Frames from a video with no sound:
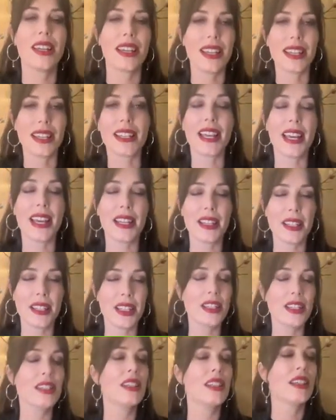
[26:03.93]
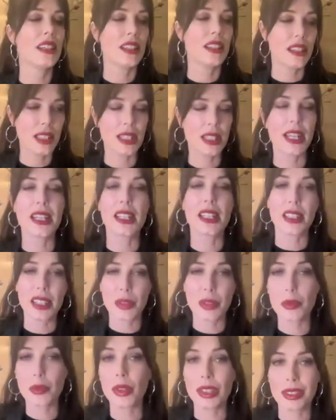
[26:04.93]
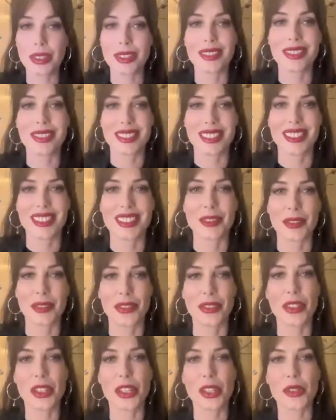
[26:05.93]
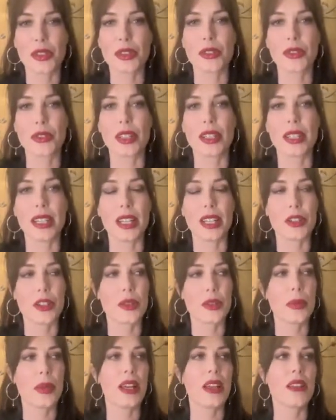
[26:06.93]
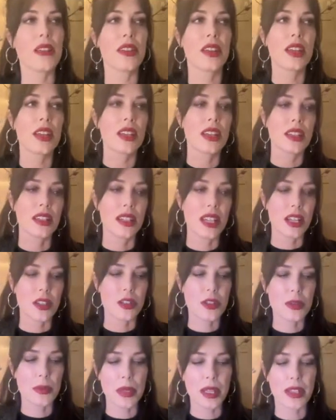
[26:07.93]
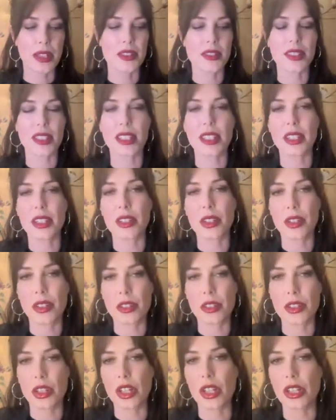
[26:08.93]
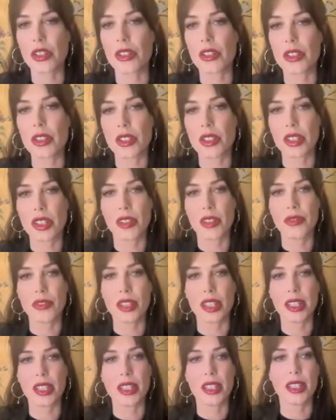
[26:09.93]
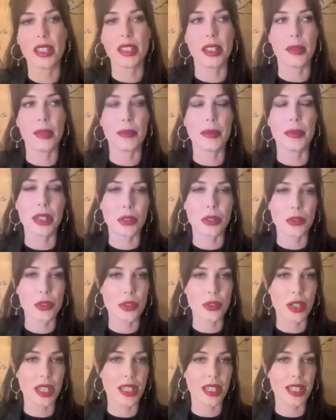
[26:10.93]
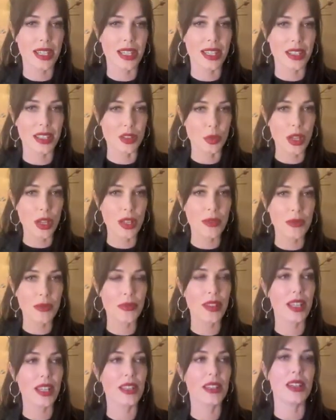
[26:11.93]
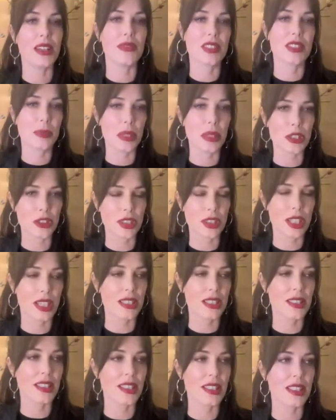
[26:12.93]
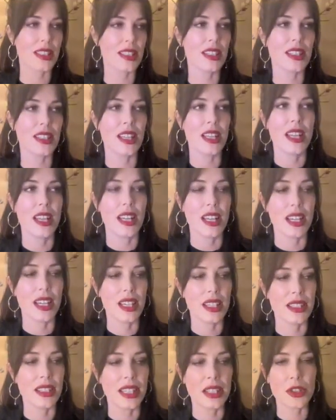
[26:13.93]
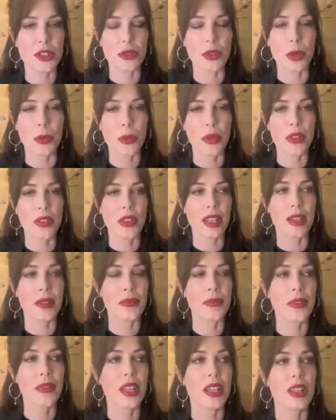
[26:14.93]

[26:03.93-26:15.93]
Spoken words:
In Canada, they likely will refer you to a naturopath. Naturopaths here are doctors and have done medical training as well, and they've specialized in naturopathy.